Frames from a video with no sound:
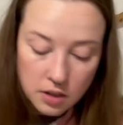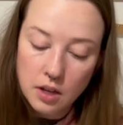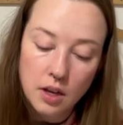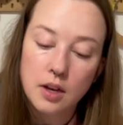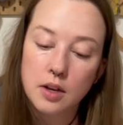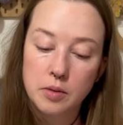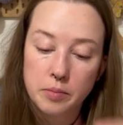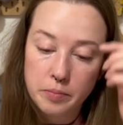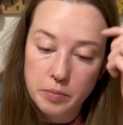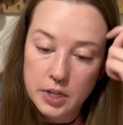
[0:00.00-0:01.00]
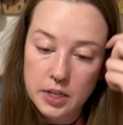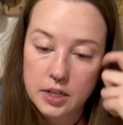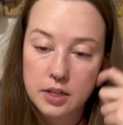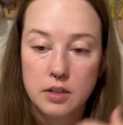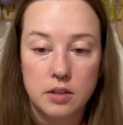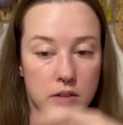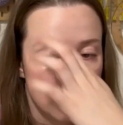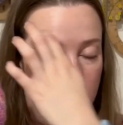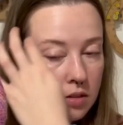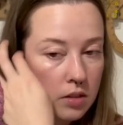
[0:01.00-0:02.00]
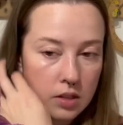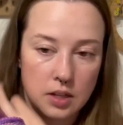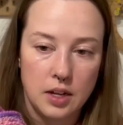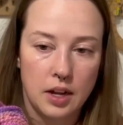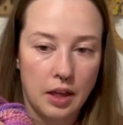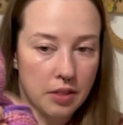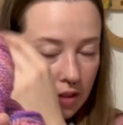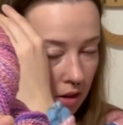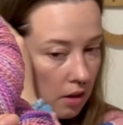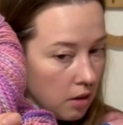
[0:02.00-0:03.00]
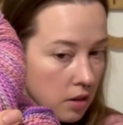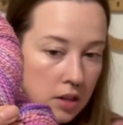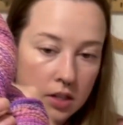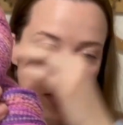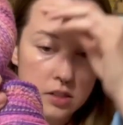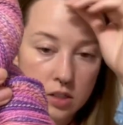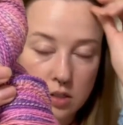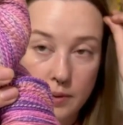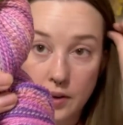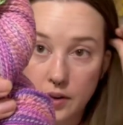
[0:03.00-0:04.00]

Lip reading: but I think this is about